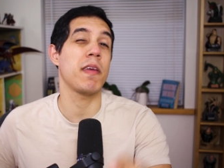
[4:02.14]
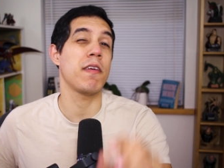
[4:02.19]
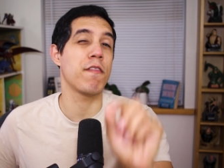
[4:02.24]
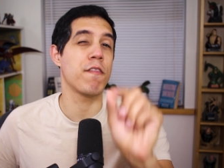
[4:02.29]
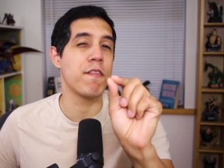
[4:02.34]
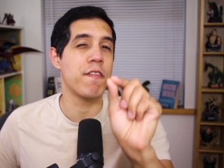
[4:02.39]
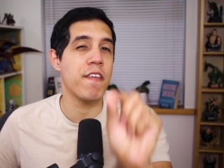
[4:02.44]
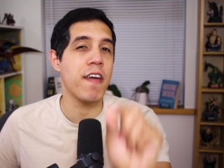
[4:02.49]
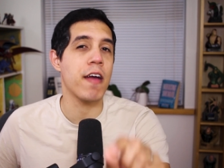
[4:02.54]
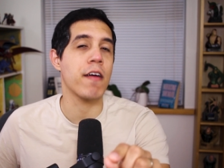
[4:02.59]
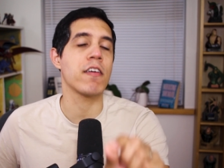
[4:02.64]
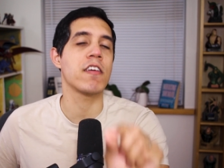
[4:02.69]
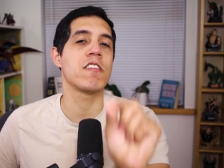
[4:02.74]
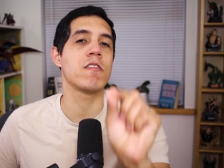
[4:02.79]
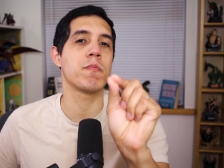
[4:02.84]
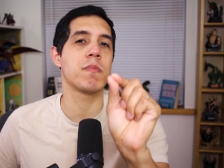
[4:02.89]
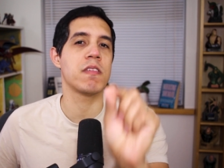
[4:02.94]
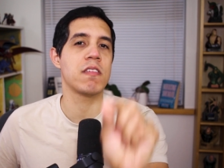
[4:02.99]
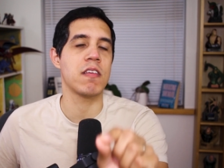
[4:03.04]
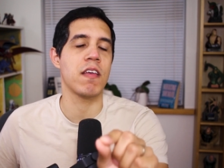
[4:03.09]
be very
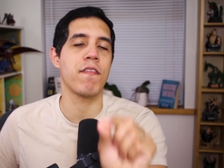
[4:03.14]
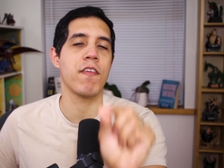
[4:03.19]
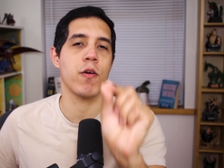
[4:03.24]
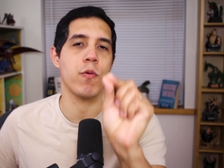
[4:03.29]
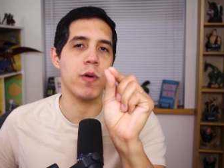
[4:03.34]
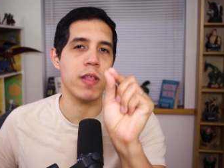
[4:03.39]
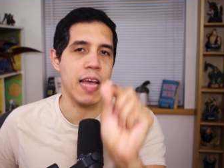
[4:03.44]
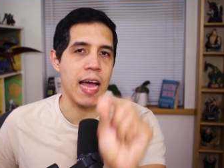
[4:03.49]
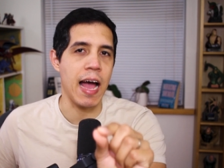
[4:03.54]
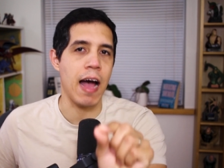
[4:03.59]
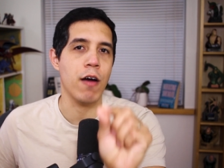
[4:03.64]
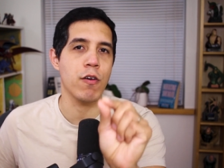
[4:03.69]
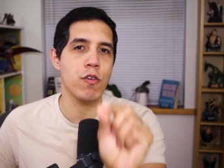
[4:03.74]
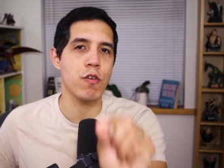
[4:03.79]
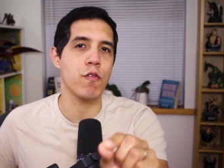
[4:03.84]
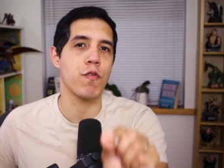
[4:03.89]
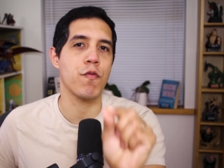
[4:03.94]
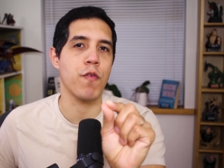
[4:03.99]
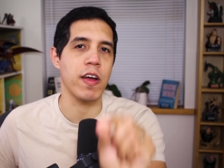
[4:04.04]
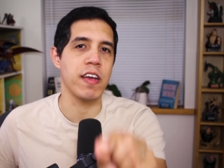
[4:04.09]
specific with how
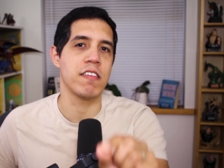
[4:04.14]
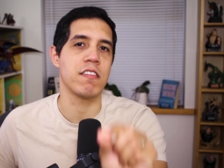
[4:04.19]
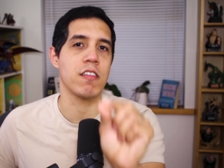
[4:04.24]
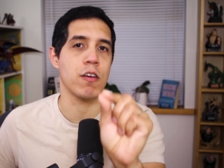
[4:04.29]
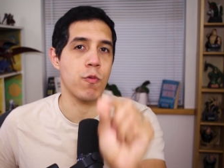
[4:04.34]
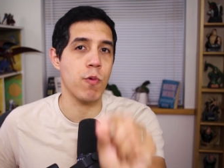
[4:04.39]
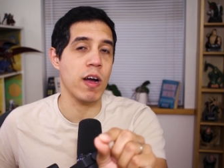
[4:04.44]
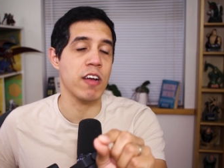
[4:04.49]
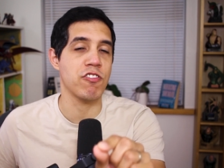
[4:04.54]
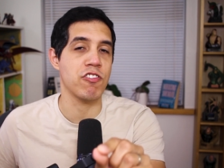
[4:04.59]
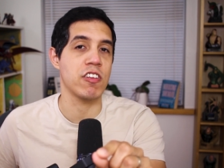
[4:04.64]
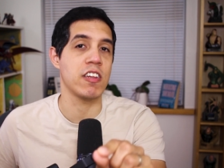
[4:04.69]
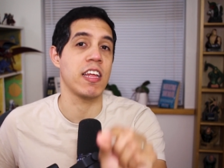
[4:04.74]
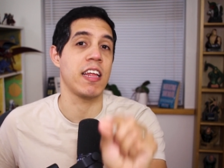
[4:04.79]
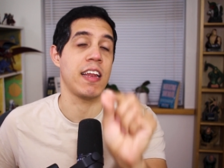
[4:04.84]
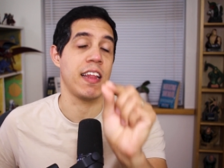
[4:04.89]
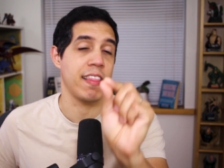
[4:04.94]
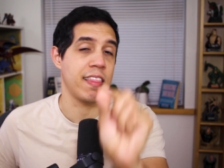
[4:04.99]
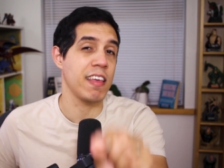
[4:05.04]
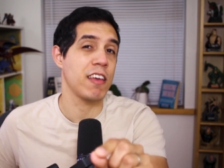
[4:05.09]
you phrase the question,
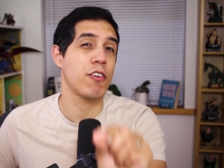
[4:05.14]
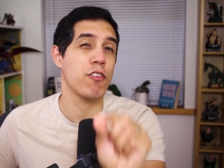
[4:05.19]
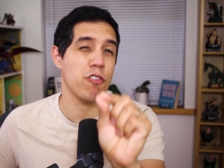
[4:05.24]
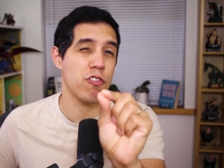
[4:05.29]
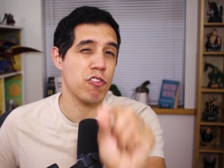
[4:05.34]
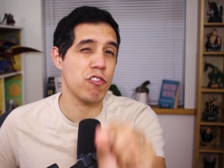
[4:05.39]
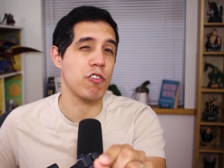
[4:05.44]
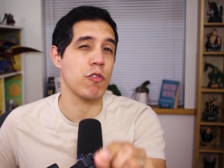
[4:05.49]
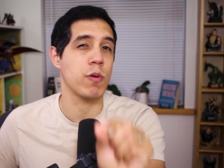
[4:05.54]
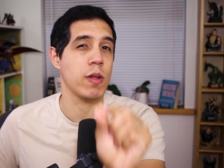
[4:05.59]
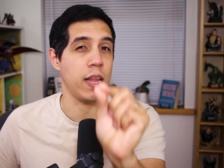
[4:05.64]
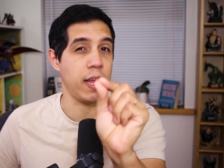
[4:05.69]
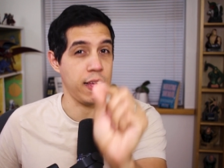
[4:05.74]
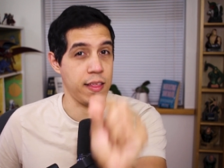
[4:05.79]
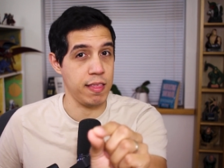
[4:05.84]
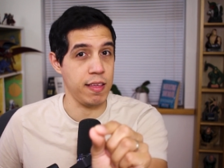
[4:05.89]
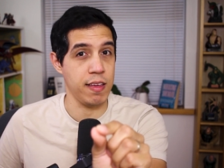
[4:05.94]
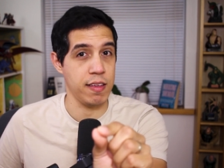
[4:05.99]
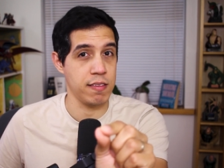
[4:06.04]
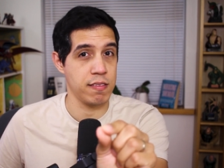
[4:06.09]
and I think you should do it
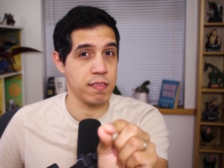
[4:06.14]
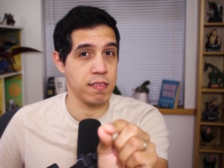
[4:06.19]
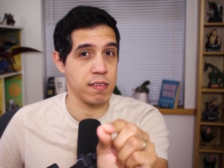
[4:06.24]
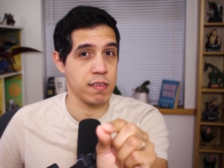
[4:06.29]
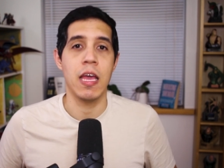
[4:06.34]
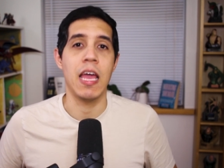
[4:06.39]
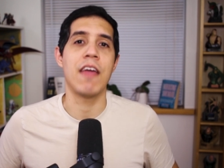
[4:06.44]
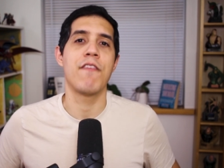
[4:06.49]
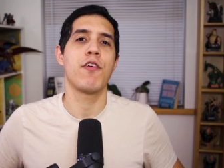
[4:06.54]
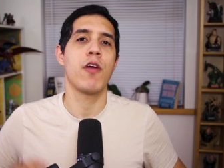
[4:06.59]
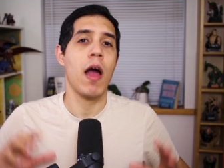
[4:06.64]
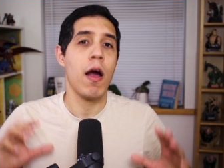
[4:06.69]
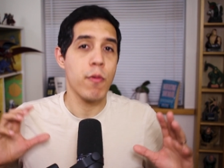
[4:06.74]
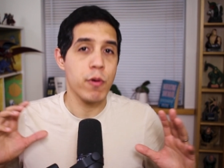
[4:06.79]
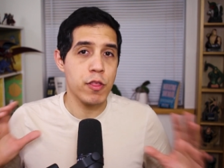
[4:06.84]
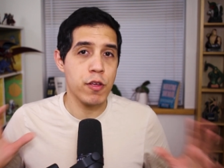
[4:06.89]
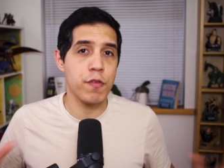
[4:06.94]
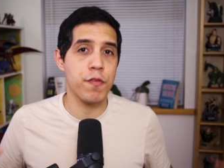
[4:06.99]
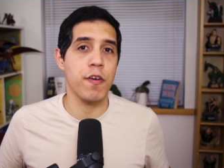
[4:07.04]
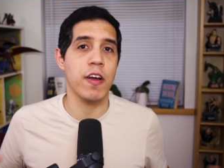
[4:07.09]
like this. If you are
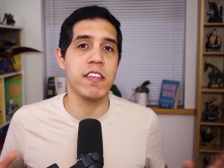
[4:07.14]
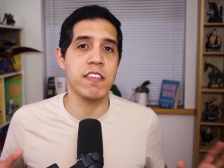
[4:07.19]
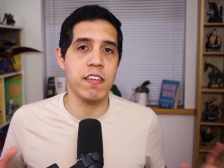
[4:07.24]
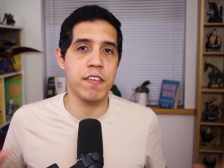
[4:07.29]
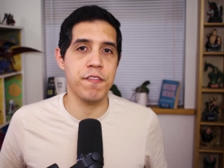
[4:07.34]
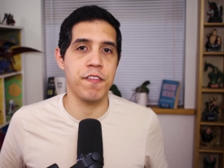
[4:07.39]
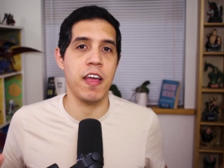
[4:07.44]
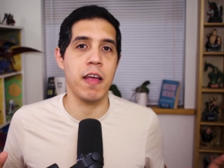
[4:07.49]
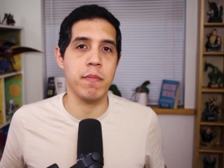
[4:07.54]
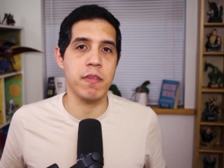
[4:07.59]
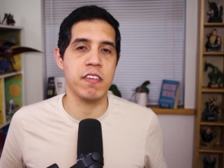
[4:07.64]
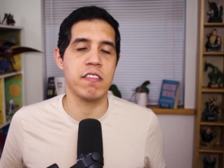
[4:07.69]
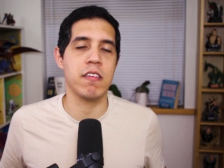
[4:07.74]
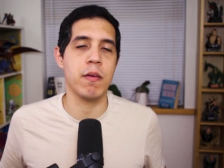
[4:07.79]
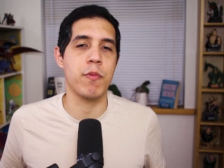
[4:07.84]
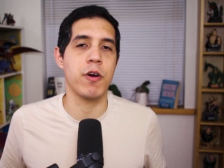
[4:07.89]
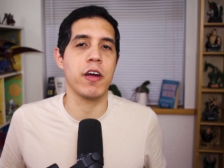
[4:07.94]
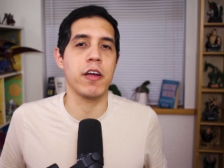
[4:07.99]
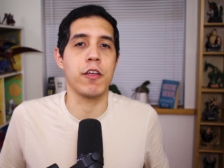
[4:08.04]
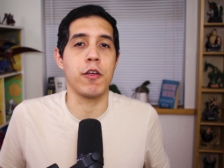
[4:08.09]
with your friends and family
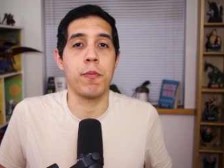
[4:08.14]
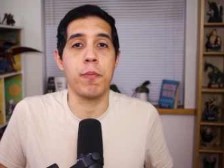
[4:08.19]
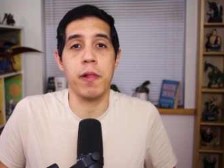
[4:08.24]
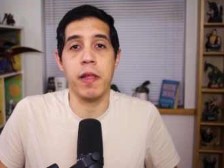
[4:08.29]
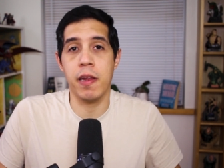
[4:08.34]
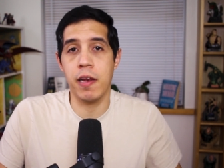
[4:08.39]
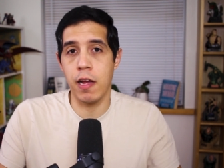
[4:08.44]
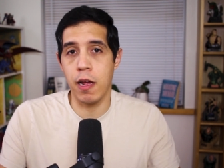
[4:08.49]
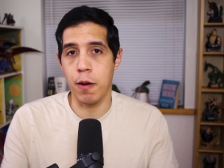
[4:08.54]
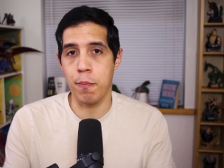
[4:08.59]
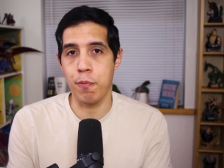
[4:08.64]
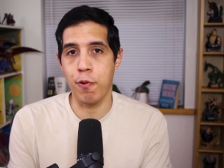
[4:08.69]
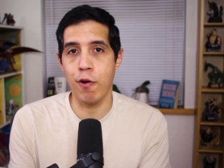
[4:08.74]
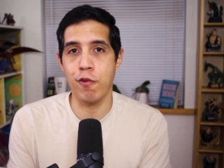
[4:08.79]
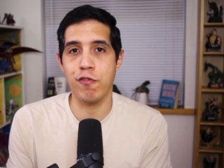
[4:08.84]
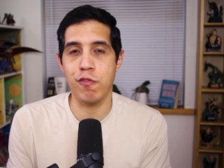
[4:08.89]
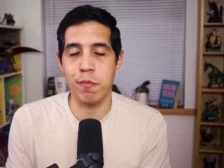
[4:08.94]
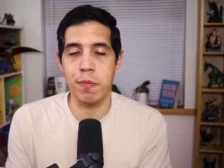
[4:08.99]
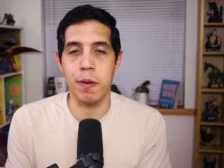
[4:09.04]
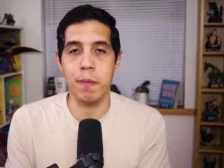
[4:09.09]
somewhere and you're planning on
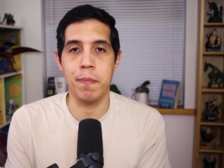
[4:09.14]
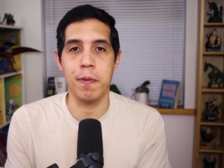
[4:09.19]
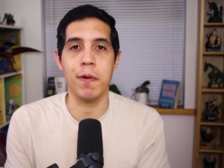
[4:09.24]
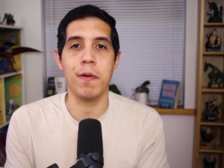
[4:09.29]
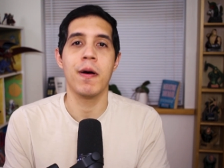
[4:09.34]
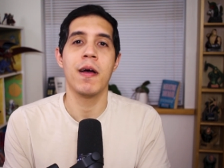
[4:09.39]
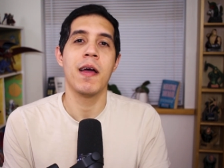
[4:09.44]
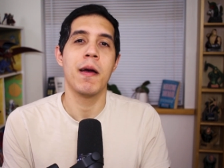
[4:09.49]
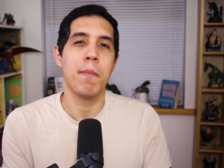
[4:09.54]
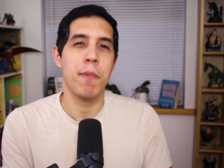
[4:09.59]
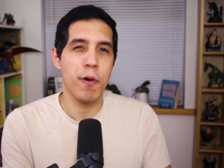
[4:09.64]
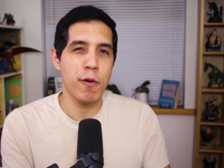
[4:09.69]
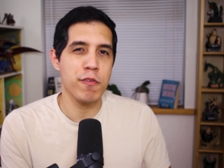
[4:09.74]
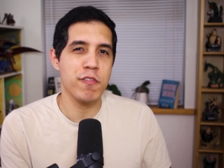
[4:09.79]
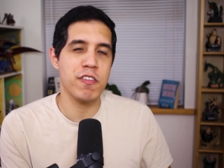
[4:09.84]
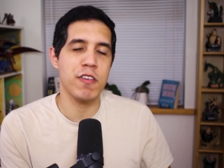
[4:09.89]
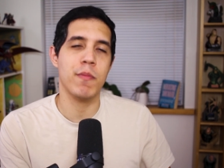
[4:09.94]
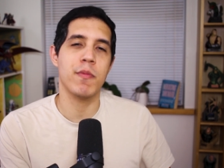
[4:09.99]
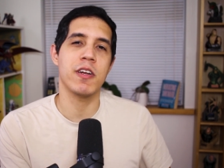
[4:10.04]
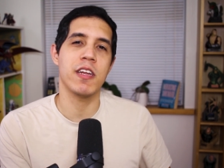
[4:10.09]
approaching people, pull
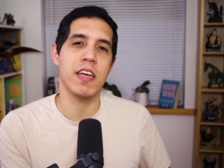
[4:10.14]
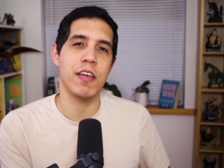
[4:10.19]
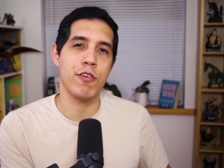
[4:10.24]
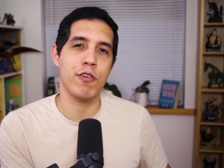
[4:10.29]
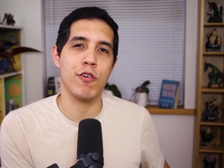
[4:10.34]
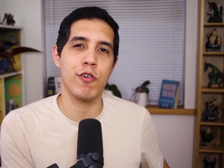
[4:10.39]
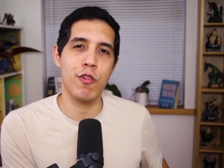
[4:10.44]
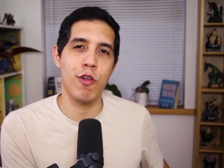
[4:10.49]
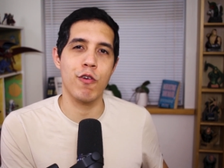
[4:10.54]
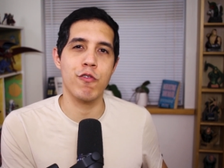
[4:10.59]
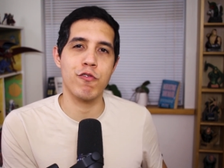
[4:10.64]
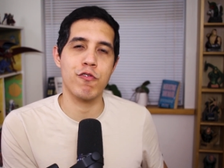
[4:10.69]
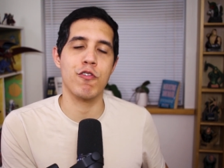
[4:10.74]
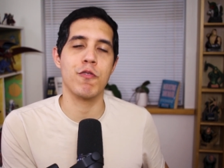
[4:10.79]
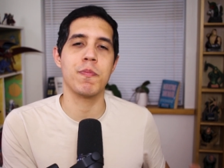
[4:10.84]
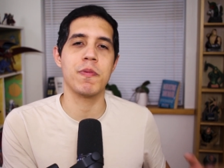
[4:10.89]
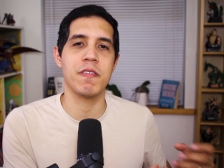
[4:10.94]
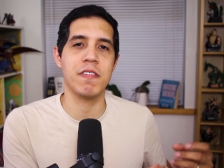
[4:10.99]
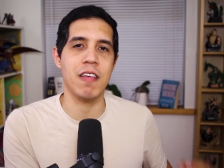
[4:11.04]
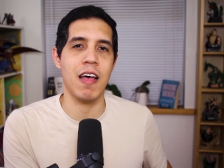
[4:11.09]
someone in your close
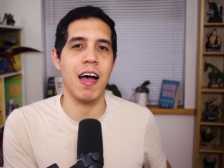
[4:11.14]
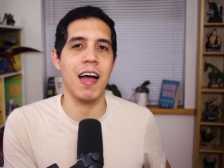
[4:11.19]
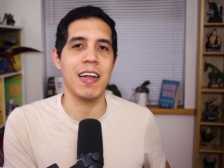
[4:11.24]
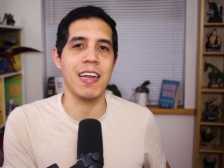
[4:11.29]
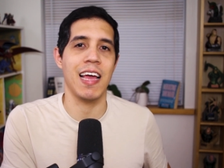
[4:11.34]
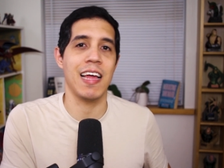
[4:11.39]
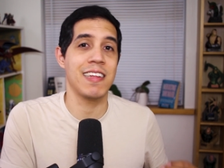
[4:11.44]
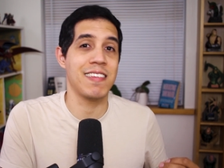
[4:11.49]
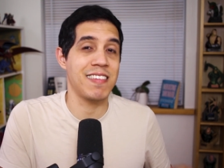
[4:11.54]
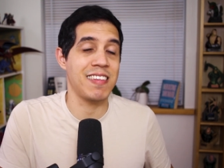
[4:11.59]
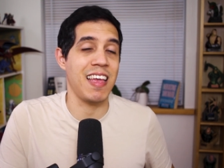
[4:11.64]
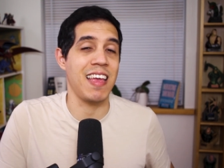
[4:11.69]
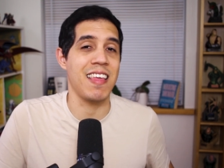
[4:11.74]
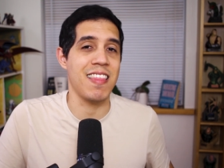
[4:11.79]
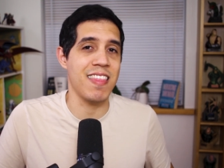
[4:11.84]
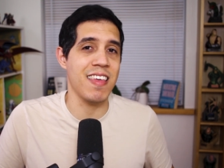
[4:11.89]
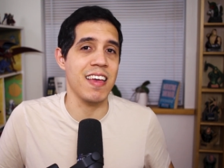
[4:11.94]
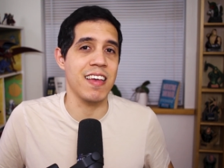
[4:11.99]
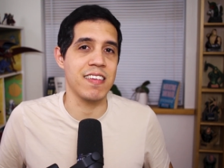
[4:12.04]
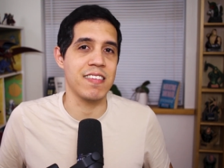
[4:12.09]
group aside and say
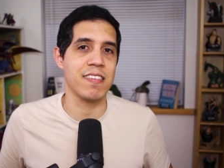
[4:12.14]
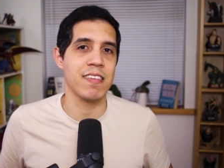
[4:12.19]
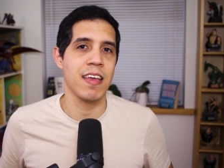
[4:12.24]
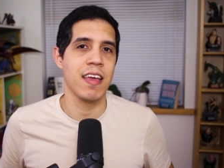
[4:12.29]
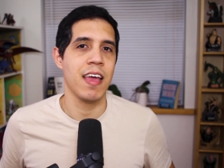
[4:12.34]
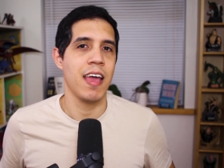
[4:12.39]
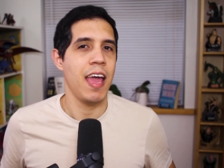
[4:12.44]
this